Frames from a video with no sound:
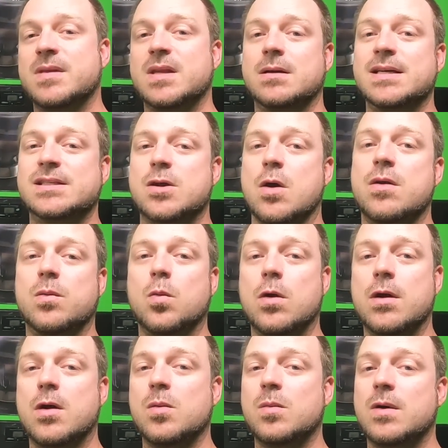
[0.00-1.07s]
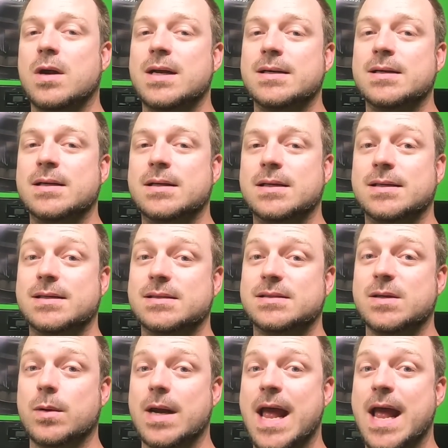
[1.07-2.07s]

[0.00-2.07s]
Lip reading: Let's go to the 1 ohm run, see what